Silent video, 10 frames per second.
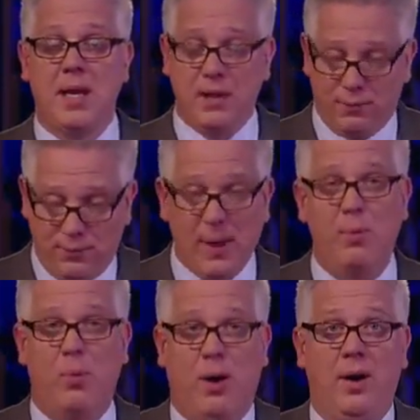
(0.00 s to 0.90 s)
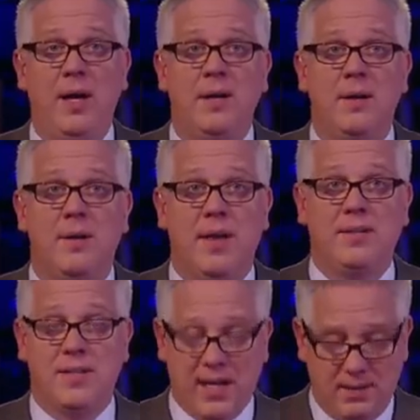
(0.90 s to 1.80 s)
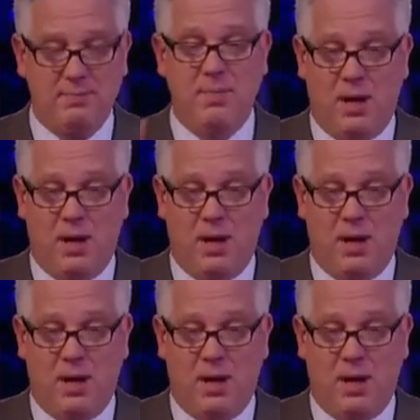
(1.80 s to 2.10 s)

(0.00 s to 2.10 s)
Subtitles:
In February, they said,